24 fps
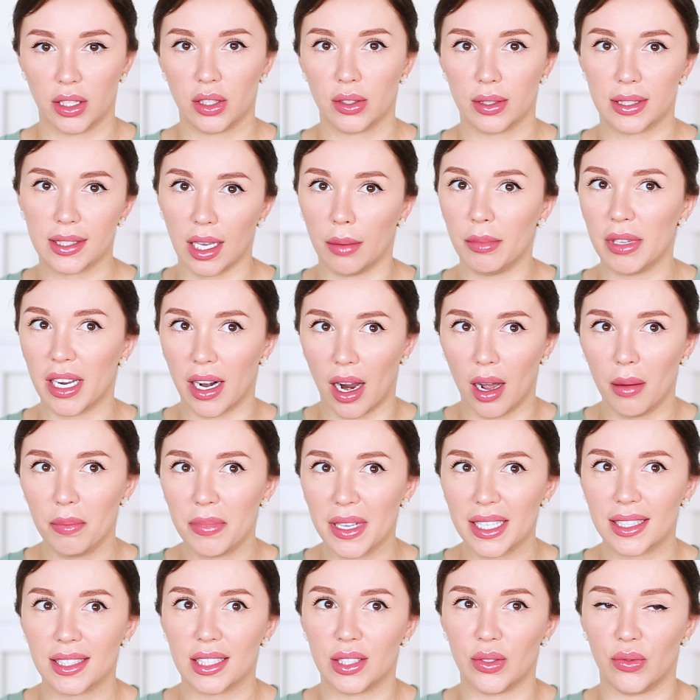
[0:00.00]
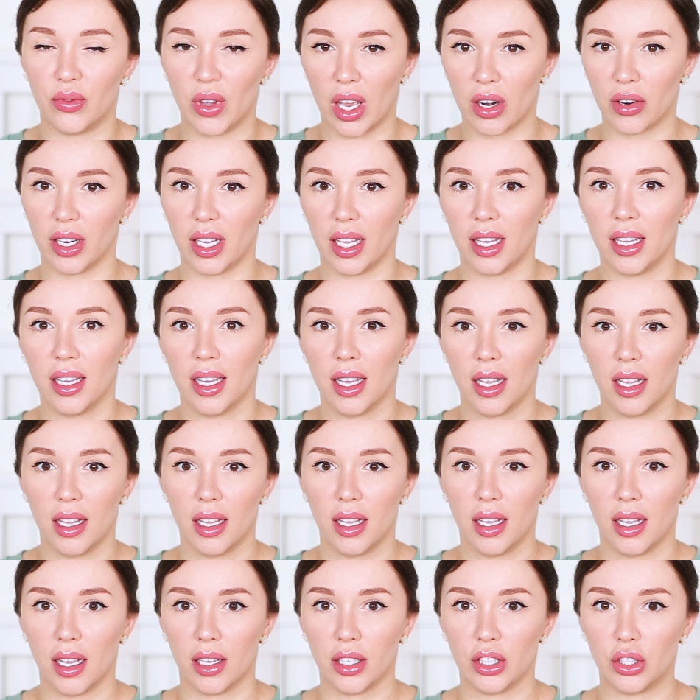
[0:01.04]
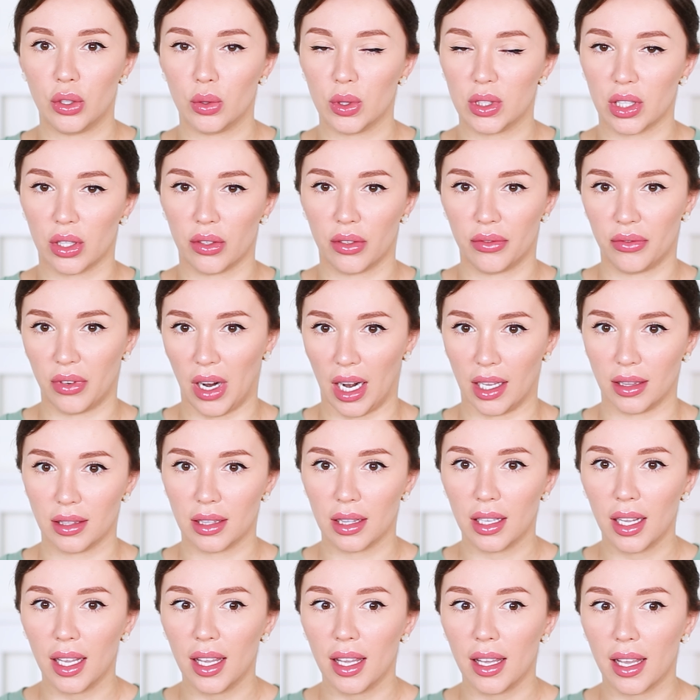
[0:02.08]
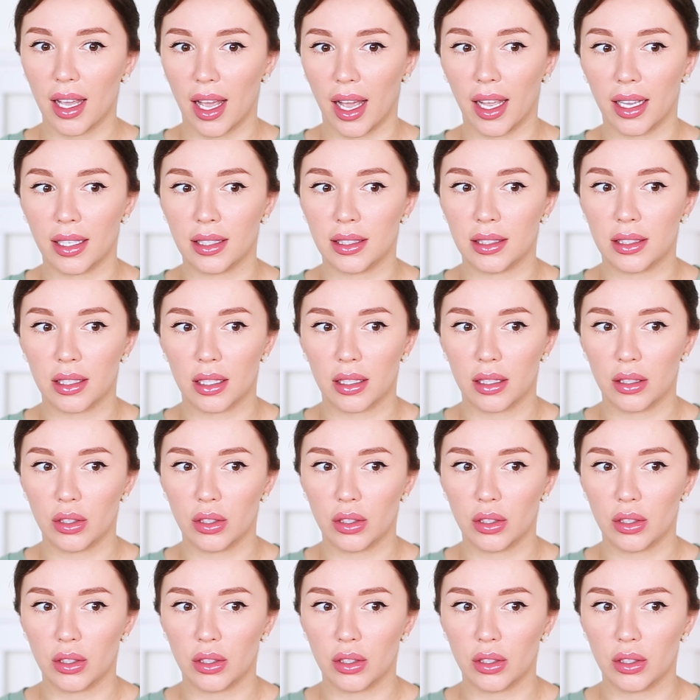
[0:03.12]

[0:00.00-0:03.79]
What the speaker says: To sum it up, it's very user-friendly and